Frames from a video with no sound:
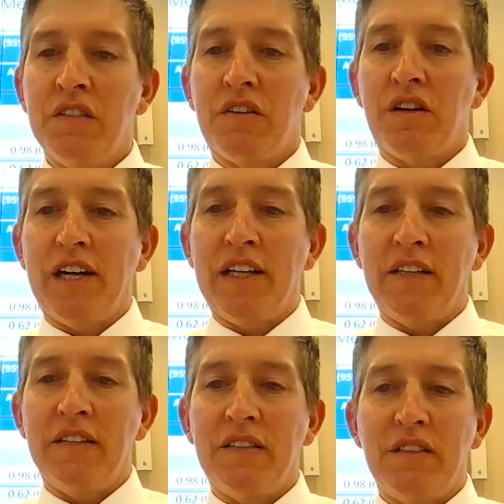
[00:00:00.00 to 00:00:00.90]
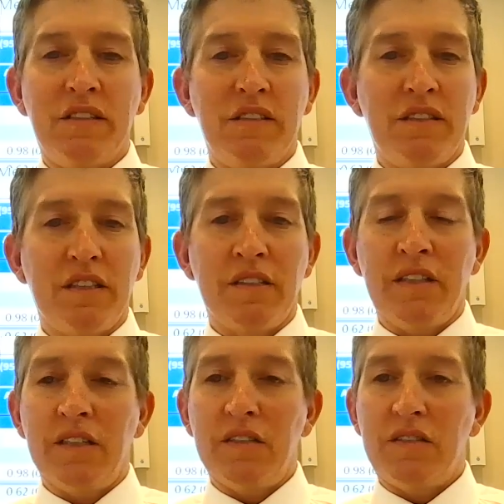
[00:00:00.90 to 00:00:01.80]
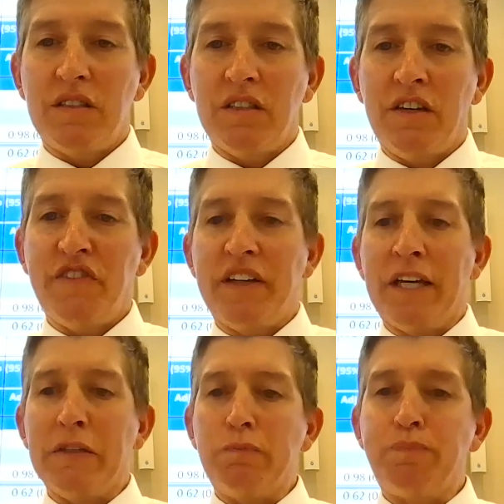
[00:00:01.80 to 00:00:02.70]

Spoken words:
are highly statistically significant.